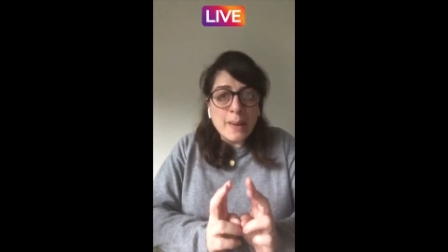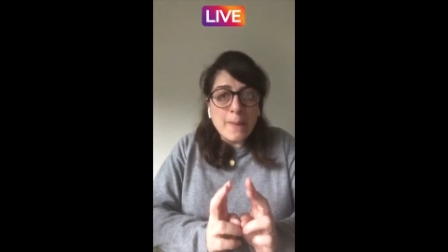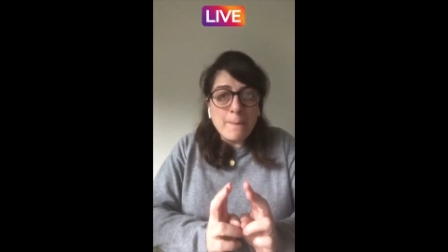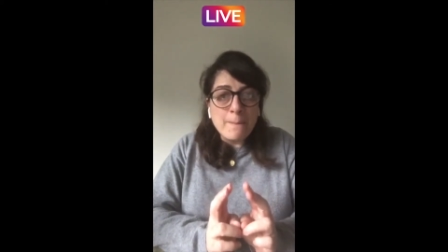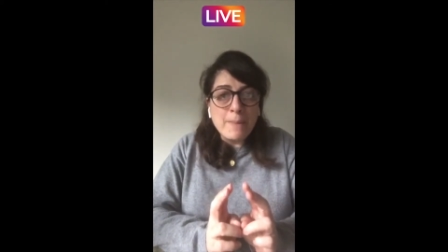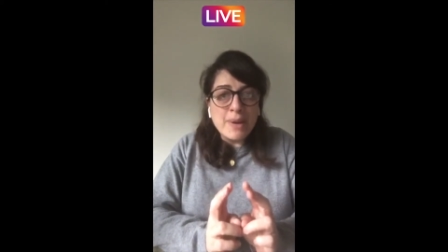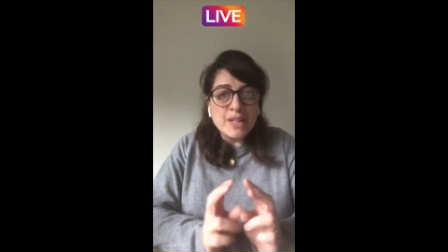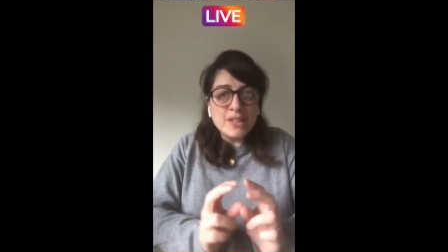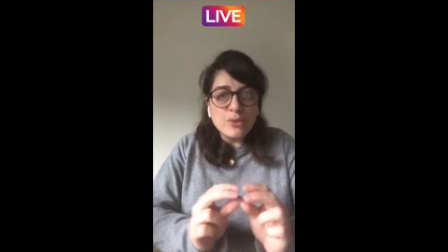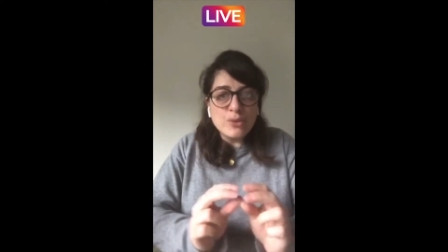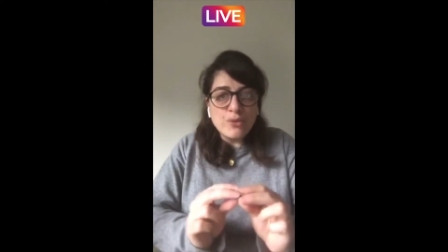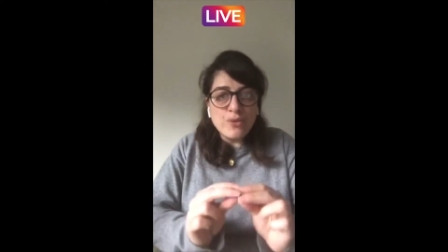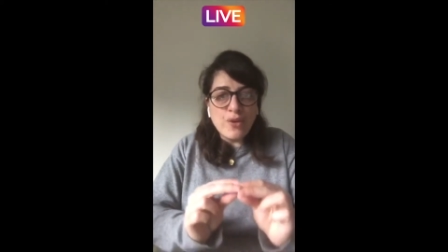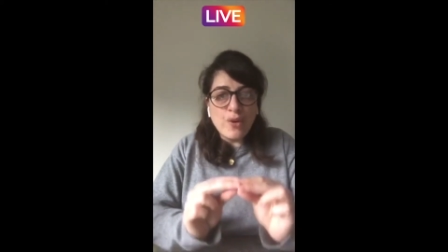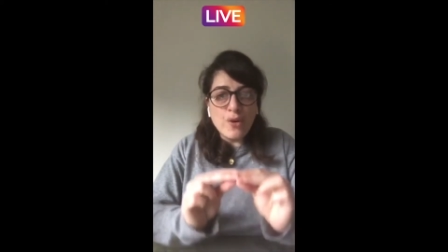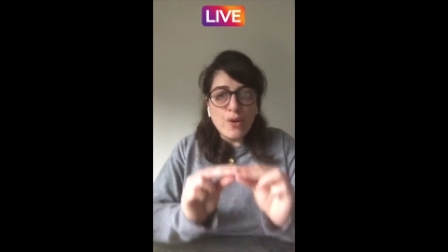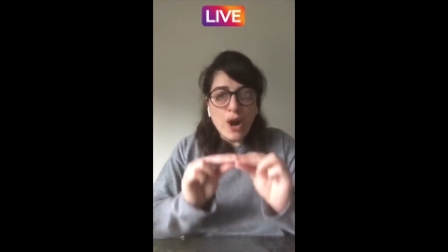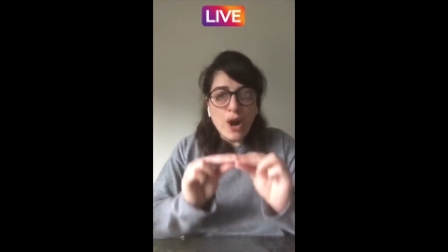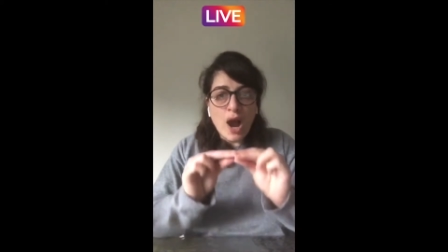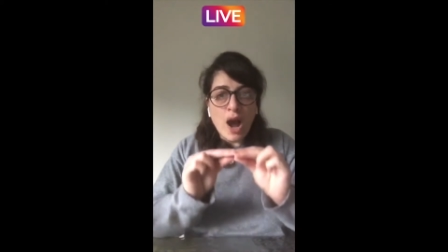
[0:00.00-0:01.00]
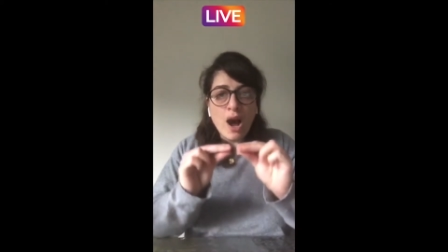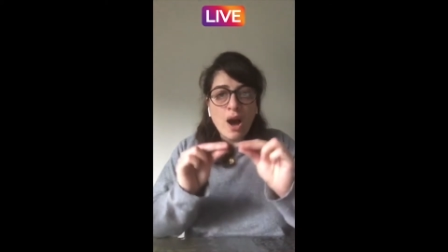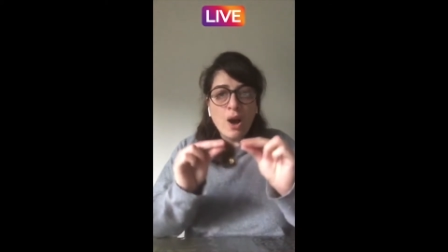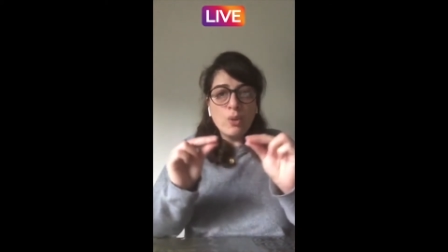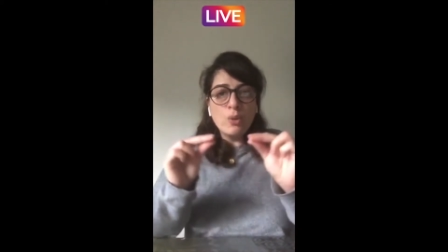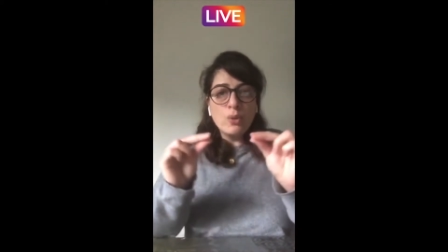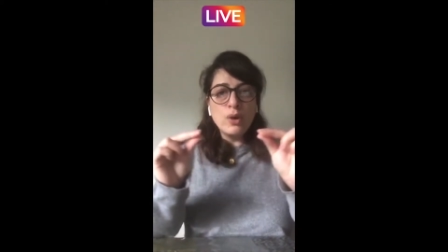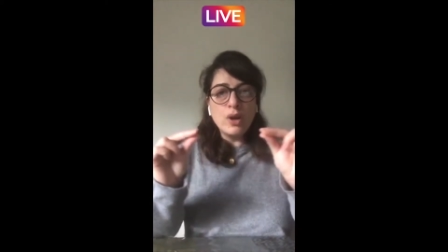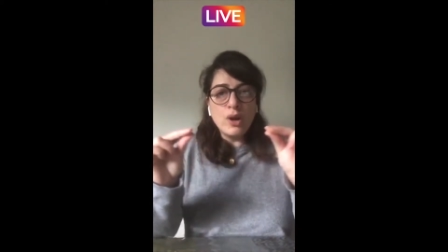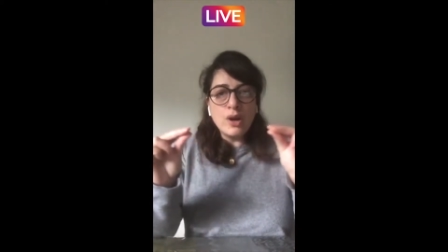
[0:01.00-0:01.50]
but for how
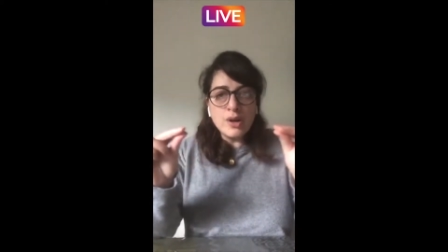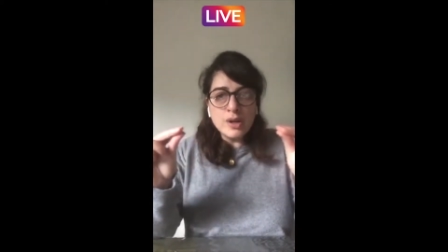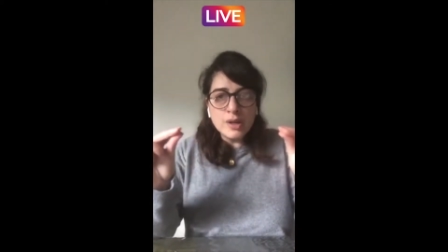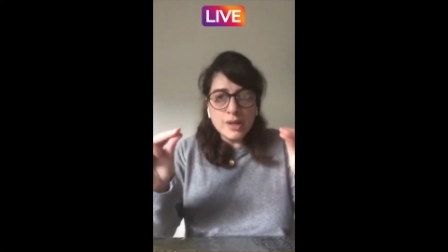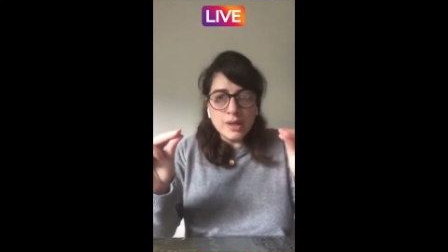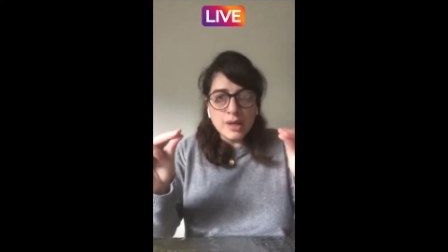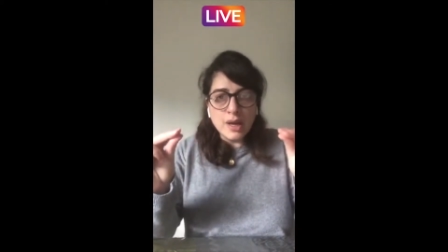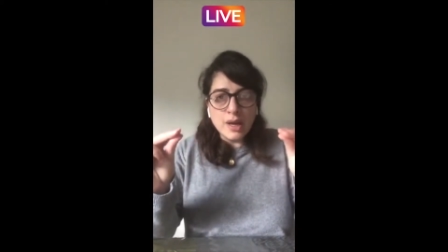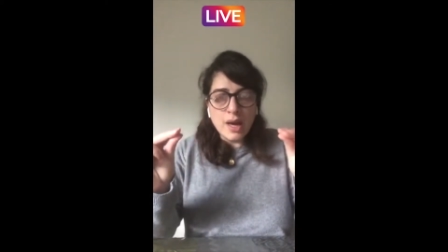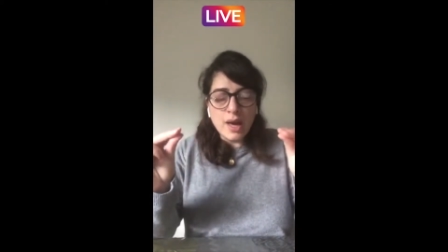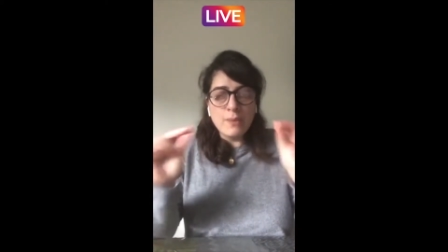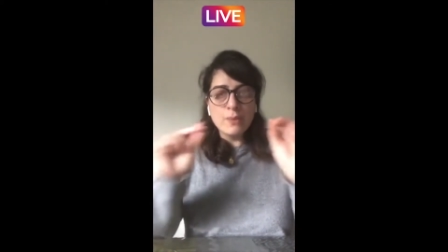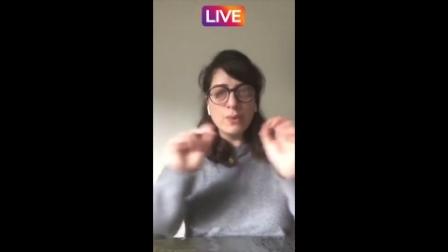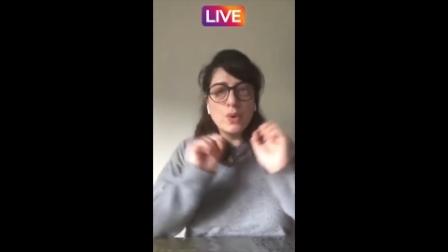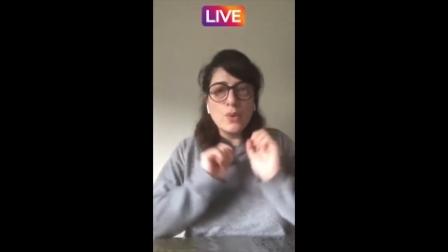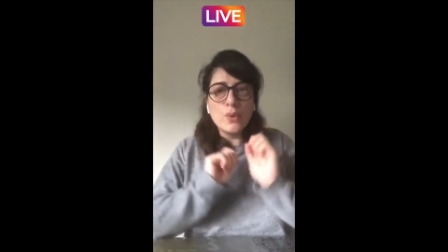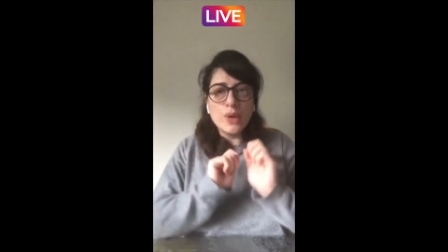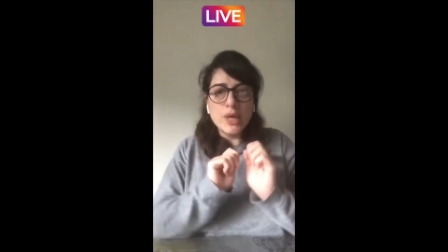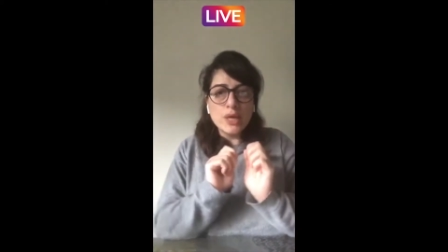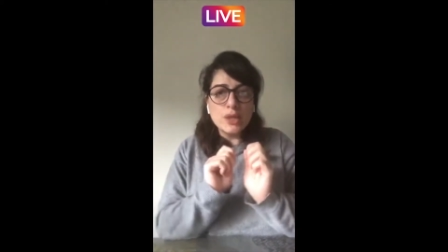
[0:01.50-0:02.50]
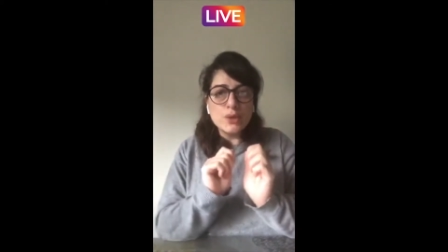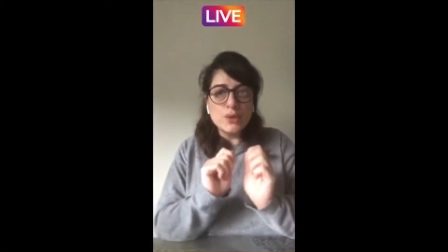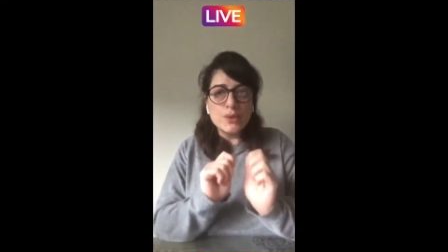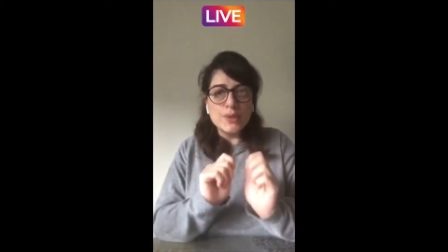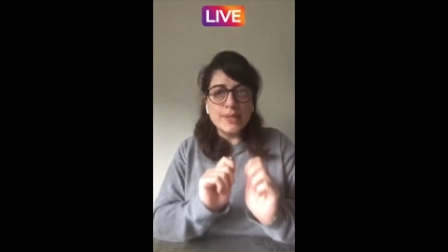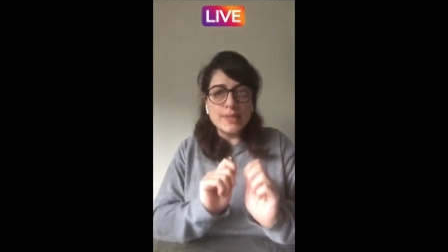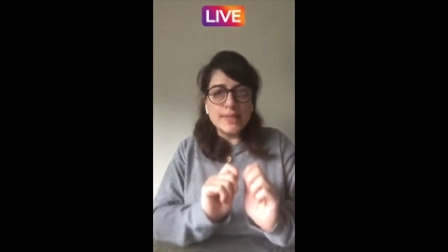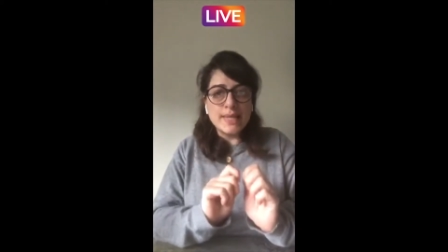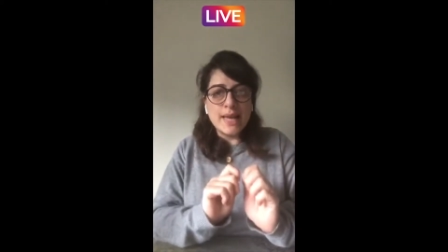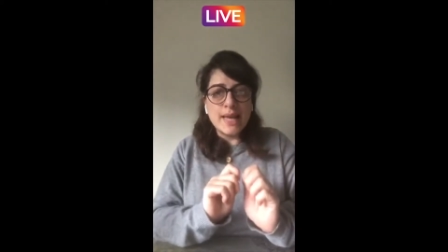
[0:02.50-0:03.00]
long I'm going to
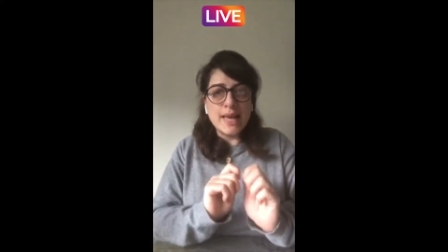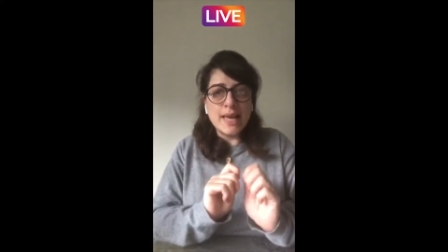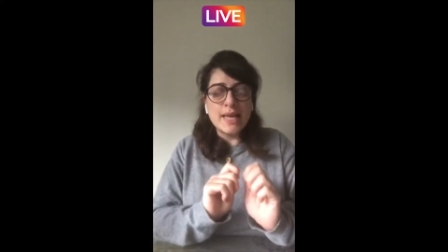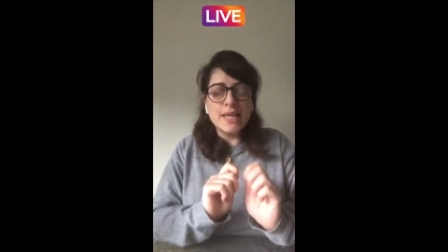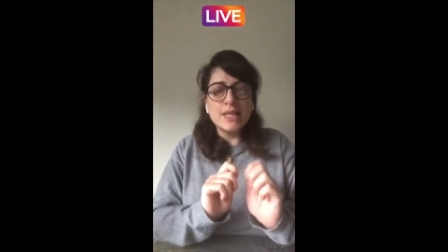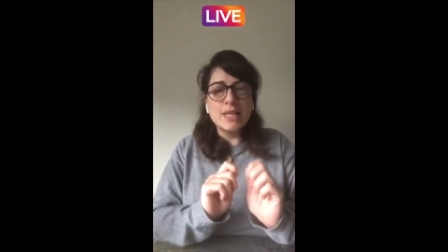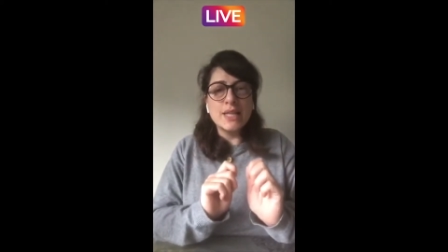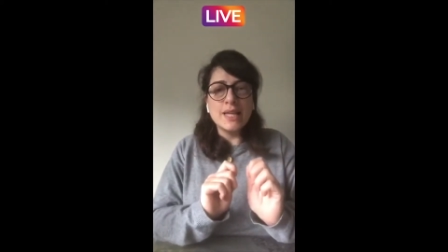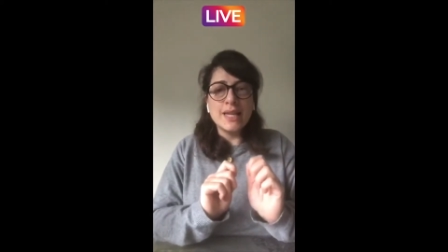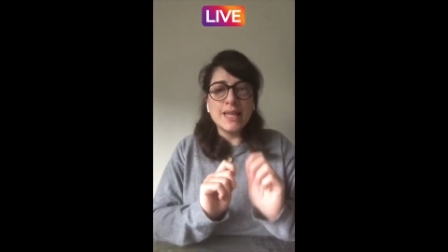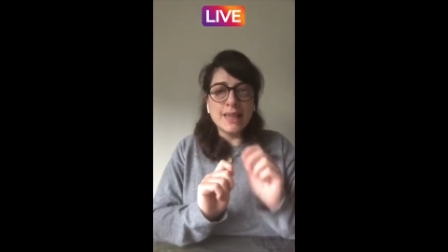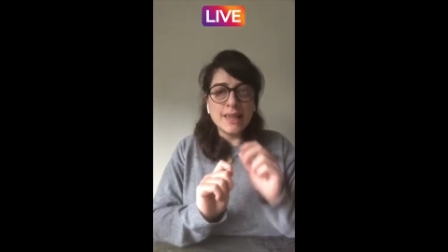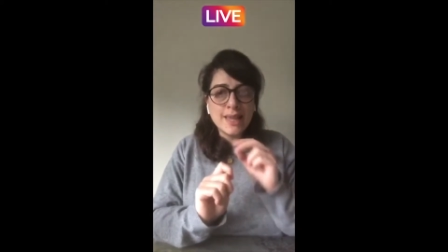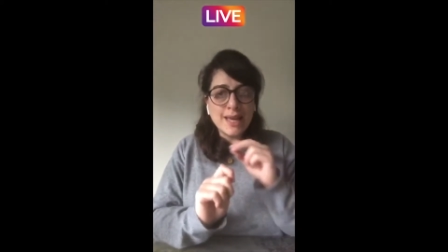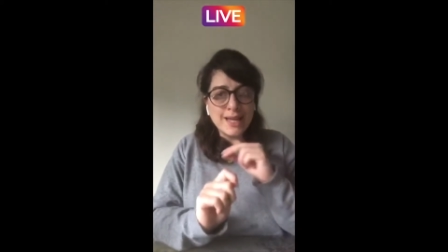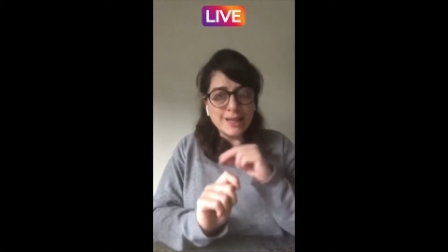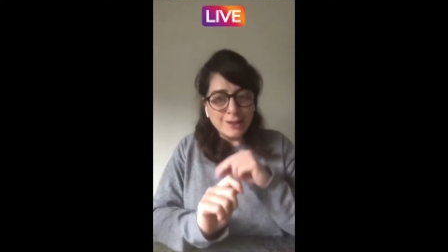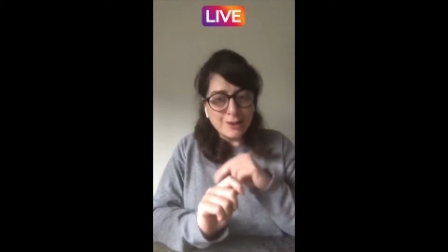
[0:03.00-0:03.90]
stay in that